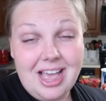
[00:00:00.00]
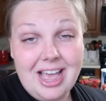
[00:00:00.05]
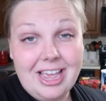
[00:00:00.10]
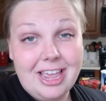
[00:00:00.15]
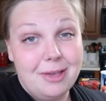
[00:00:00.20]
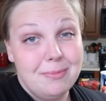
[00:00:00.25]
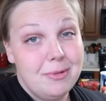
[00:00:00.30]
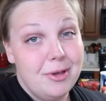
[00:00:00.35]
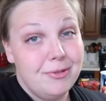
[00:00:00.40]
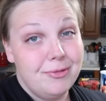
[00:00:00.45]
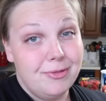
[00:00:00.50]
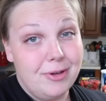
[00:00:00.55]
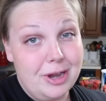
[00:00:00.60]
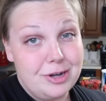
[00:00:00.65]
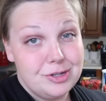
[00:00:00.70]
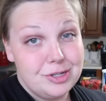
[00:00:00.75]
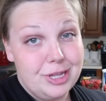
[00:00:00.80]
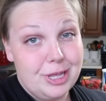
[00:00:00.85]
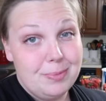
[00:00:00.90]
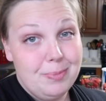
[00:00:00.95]
I am
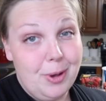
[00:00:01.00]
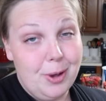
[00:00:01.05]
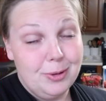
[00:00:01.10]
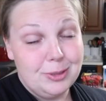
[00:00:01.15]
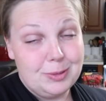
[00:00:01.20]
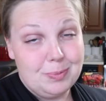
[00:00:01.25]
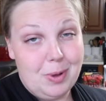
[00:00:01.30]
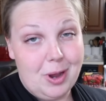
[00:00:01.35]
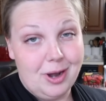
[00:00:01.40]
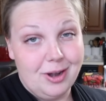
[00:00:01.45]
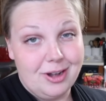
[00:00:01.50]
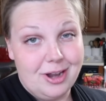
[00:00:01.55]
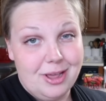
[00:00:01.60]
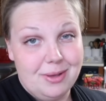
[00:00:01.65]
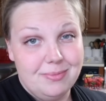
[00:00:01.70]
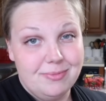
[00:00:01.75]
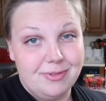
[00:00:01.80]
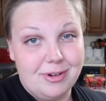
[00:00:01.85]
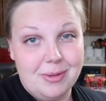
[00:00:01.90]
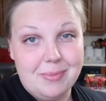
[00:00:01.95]
freshly
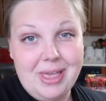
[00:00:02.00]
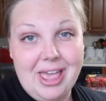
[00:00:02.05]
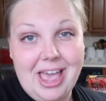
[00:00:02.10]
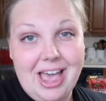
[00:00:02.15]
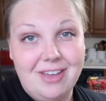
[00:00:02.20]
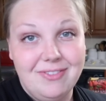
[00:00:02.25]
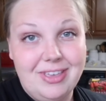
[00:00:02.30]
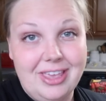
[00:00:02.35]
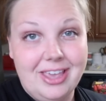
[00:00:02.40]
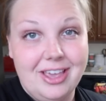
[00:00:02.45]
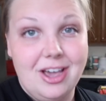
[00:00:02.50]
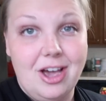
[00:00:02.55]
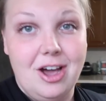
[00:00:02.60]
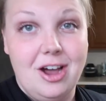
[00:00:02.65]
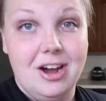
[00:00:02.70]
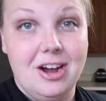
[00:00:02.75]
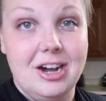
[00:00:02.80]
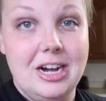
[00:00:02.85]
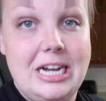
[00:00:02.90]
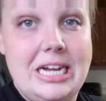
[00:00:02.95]
postpartum from having
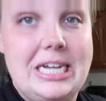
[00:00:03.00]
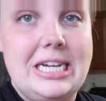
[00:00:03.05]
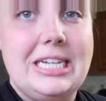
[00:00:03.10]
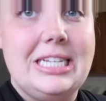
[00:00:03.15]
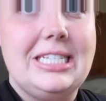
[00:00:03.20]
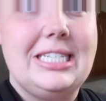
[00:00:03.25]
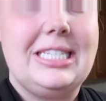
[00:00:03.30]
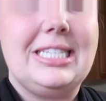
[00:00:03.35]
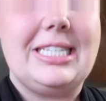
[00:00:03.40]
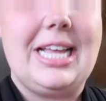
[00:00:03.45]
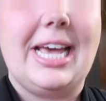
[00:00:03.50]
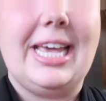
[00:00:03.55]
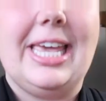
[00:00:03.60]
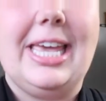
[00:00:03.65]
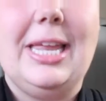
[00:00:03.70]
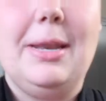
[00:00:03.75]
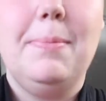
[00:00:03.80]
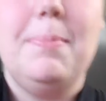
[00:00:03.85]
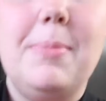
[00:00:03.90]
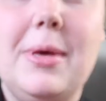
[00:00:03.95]
our
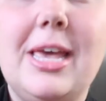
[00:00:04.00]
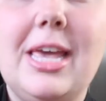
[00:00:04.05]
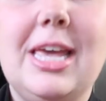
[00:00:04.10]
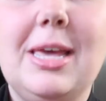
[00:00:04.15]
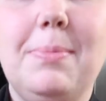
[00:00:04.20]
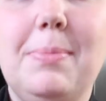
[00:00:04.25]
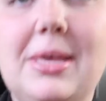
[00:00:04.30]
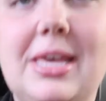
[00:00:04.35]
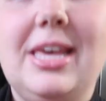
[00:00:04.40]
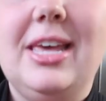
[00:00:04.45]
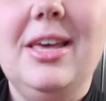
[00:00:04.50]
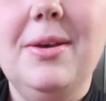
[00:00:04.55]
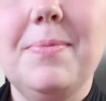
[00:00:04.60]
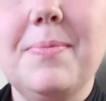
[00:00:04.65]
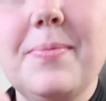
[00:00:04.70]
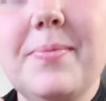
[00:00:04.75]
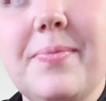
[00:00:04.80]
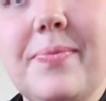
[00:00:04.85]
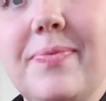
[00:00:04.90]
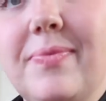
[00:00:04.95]
second
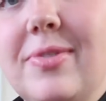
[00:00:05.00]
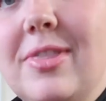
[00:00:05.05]
baby.